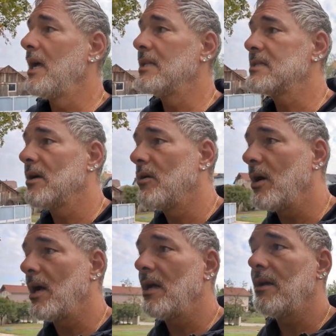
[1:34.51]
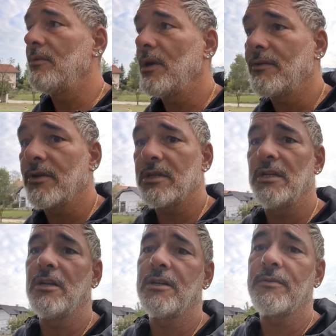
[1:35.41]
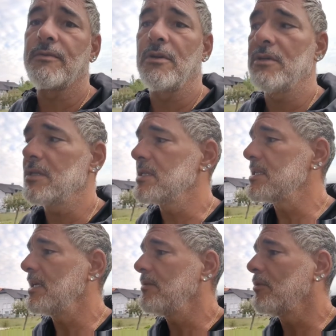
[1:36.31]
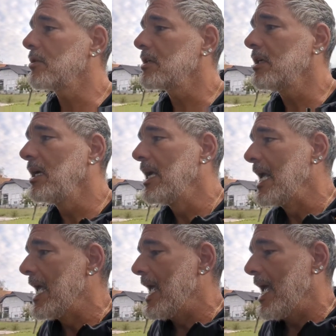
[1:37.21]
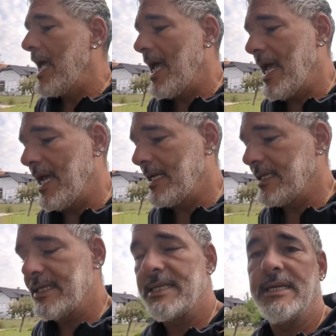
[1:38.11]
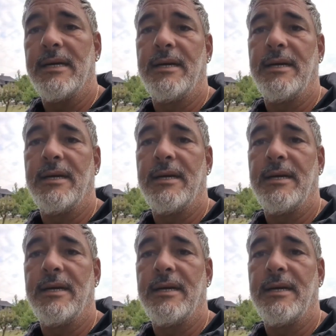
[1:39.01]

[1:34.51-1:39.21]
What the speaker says: and so we have got a lot of condensate water, and